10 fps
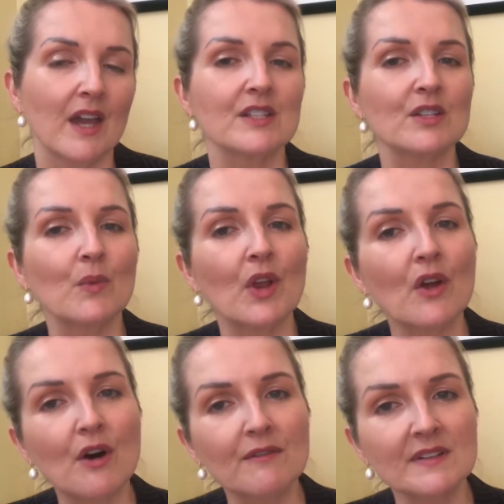And so what
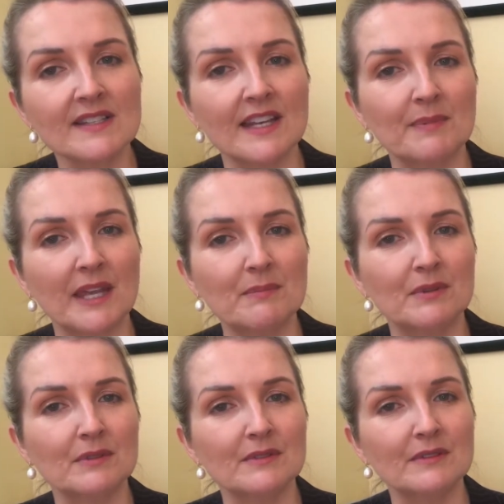I often say to
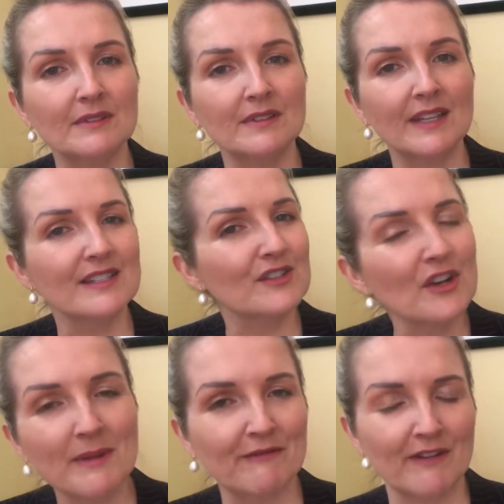people, it's
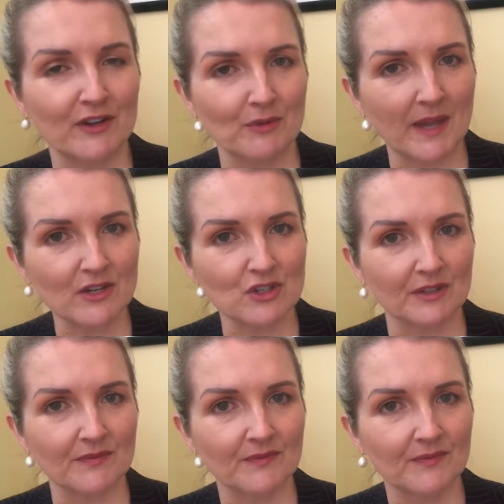not about finding your
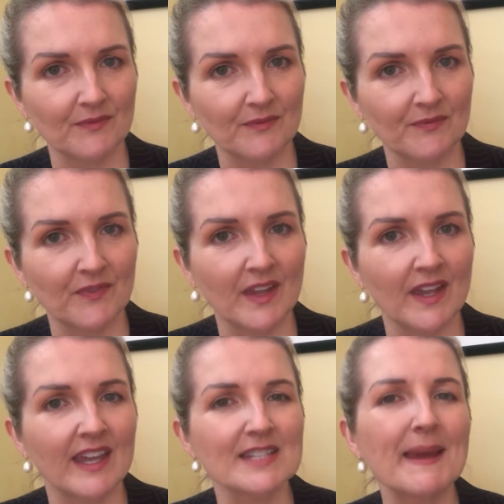passion.
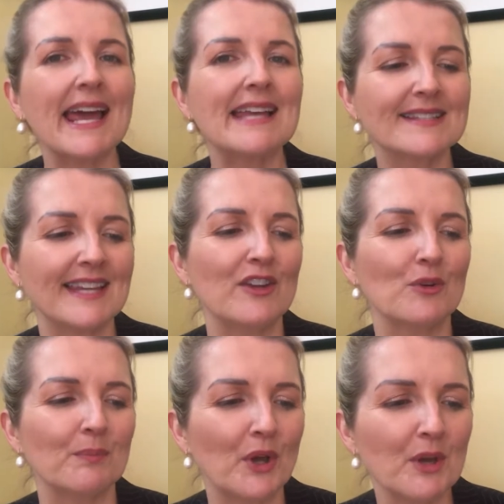It's about understanding
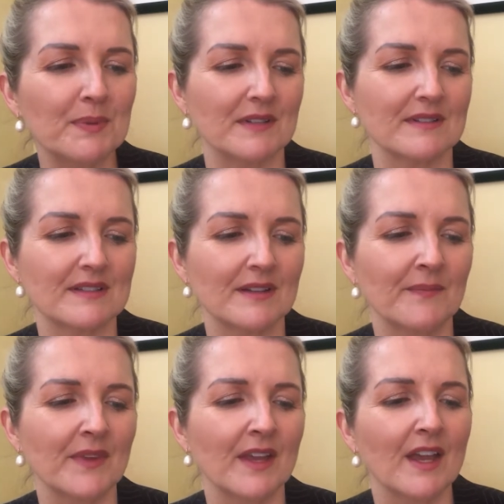your purpose.
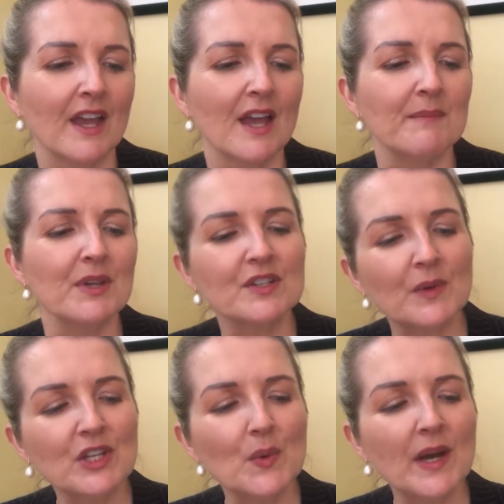Because
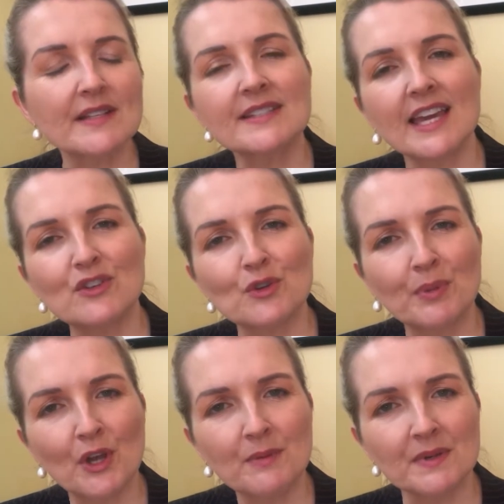when you understand your
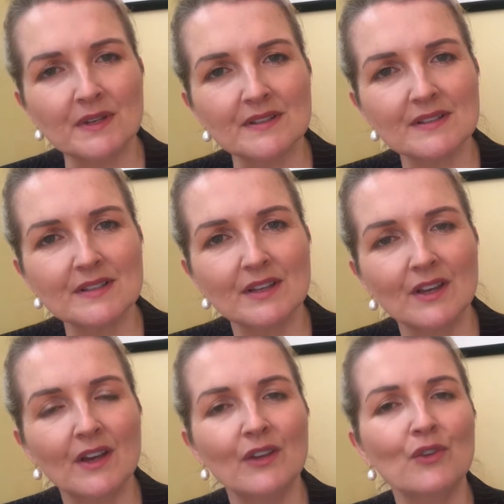purpose,
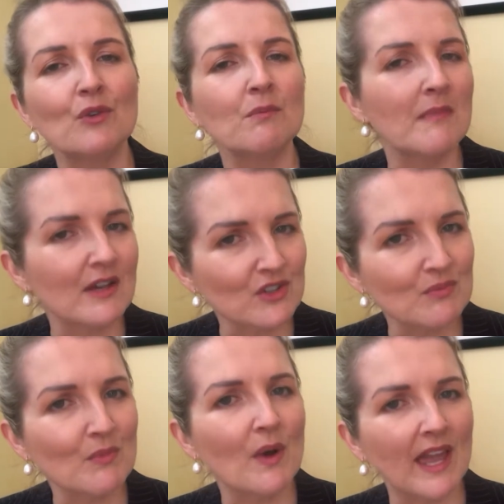you're
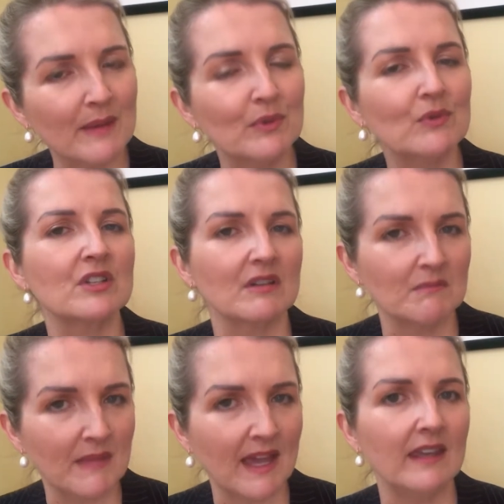much more able to
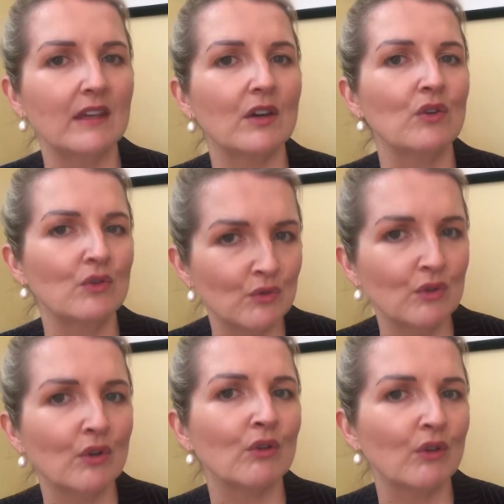make
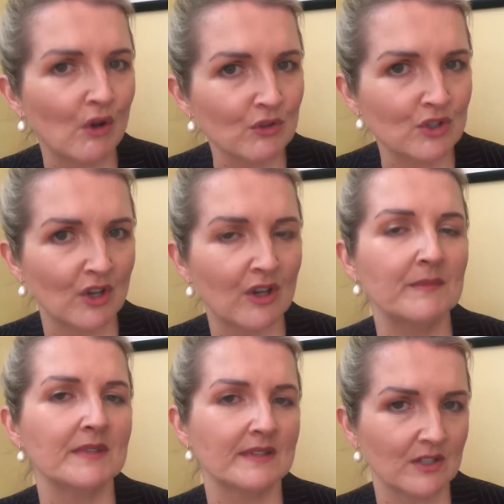good
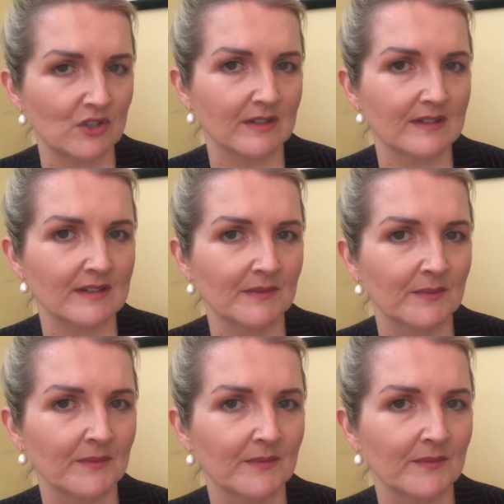long-term decisions.